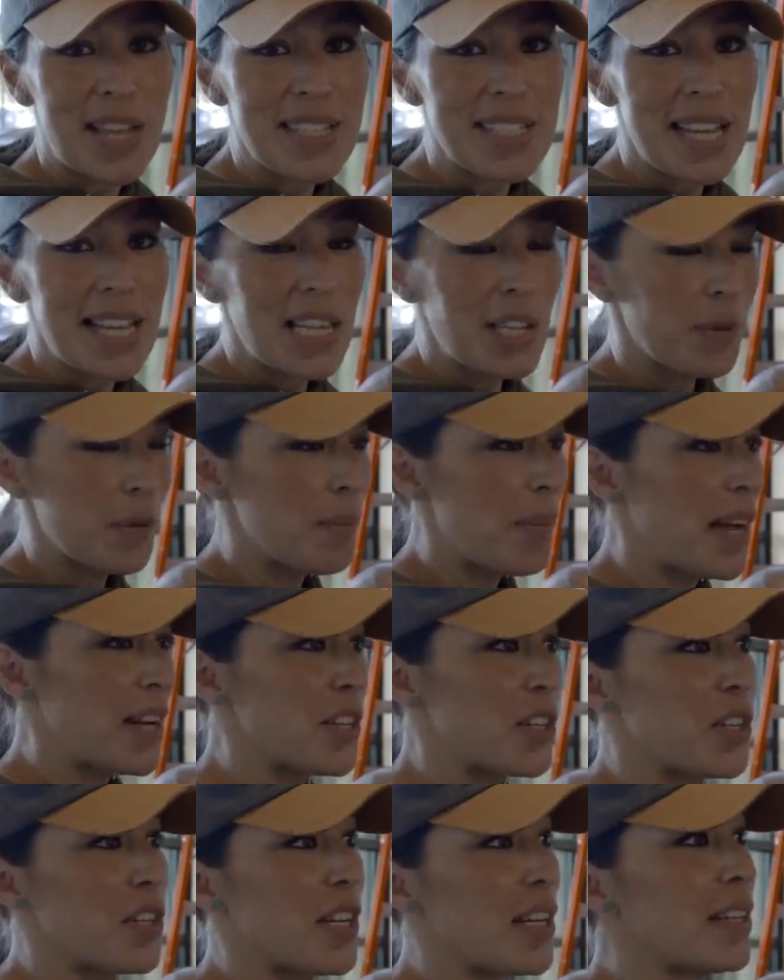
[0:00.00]
that daily
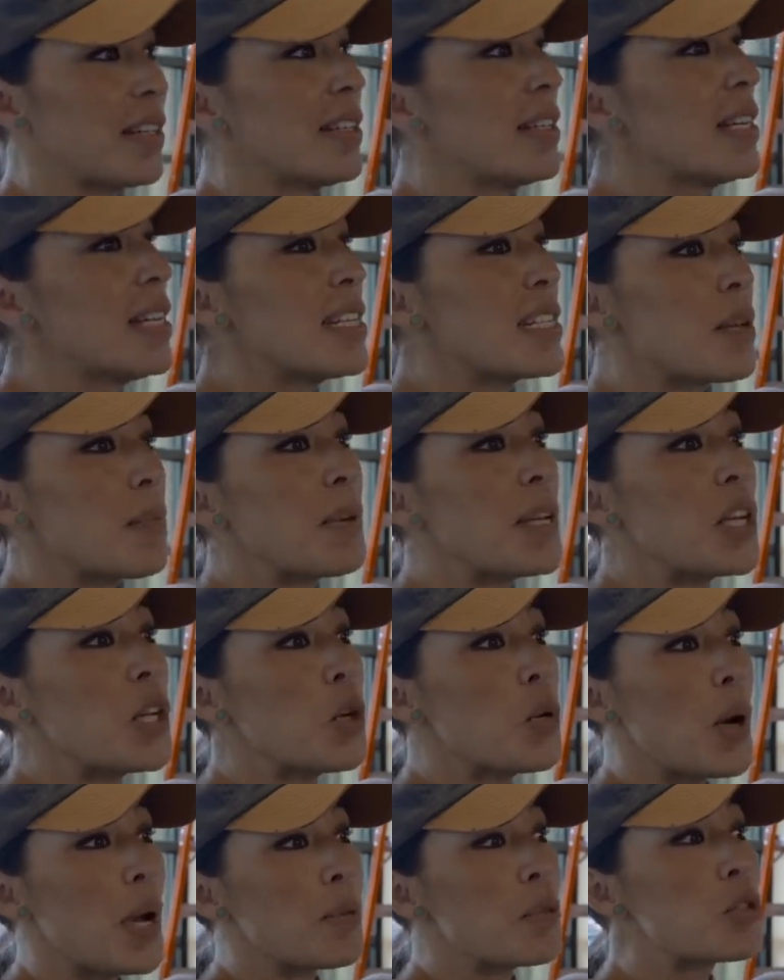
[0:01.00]
reminder to, to be
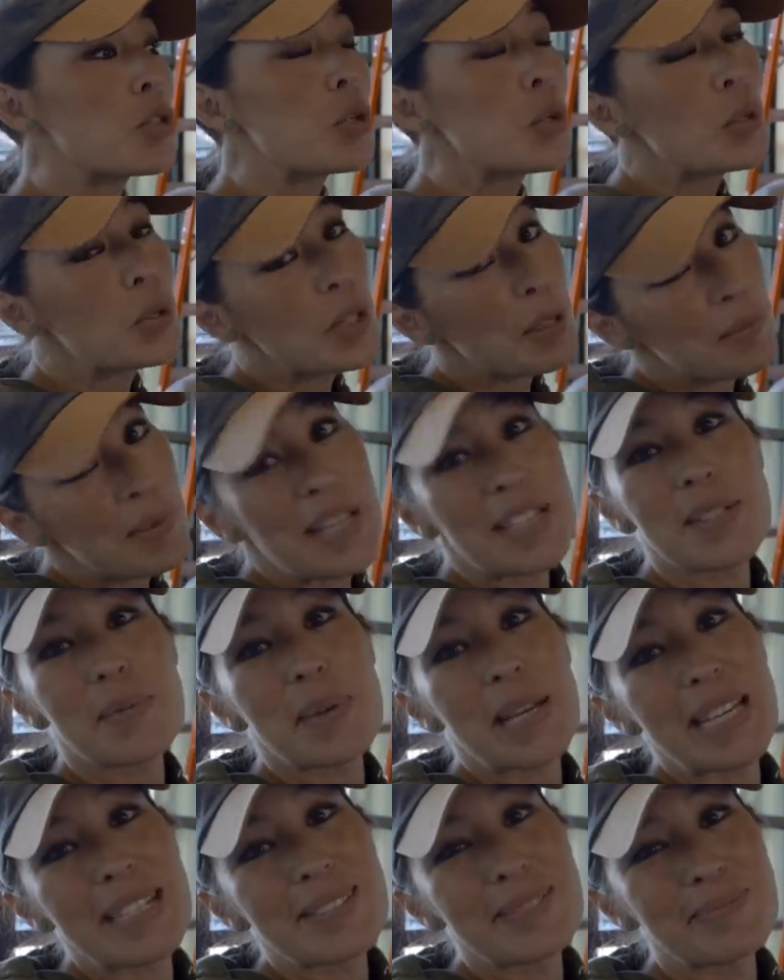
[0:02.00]
who I was truly made to
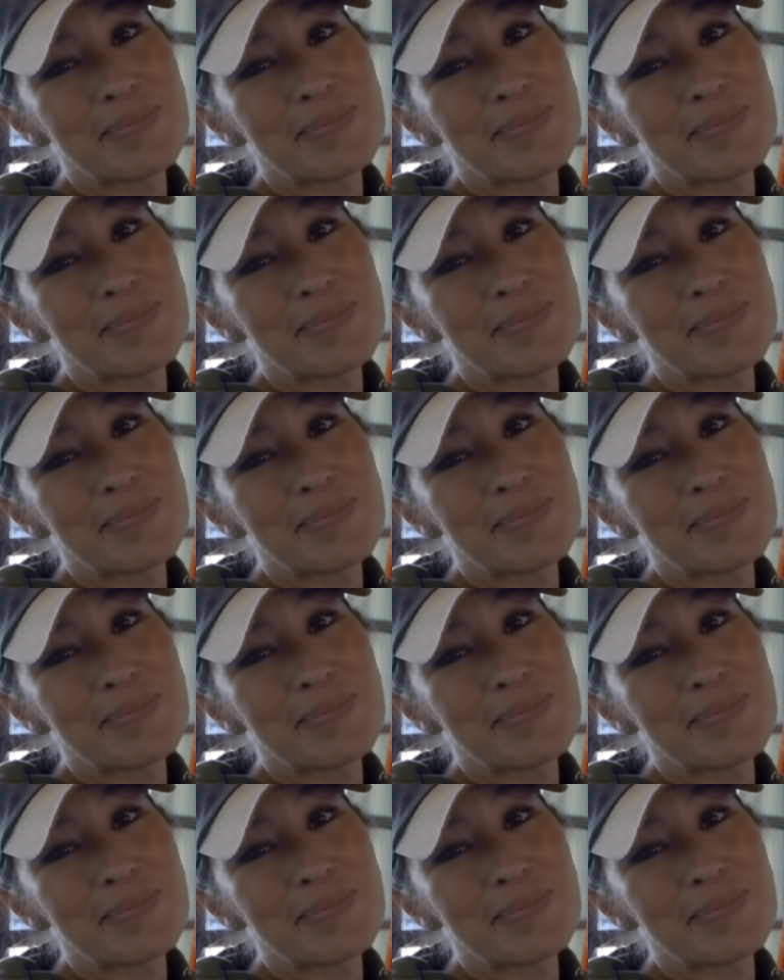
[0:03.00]
be.